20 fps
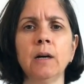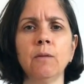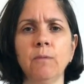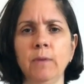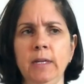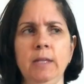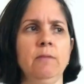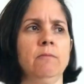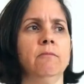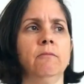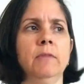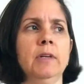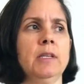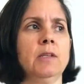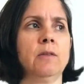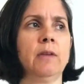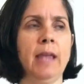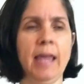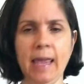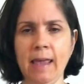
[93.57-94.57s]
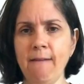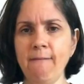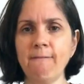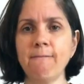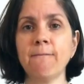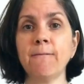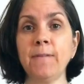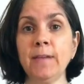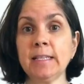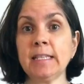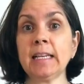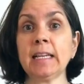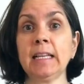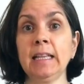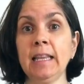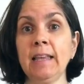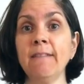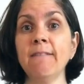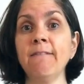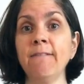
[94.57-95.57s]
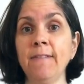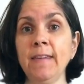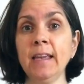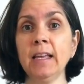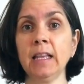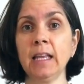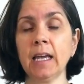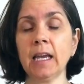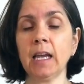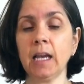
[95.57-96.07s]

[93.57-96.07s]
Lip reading: we can't physically feel it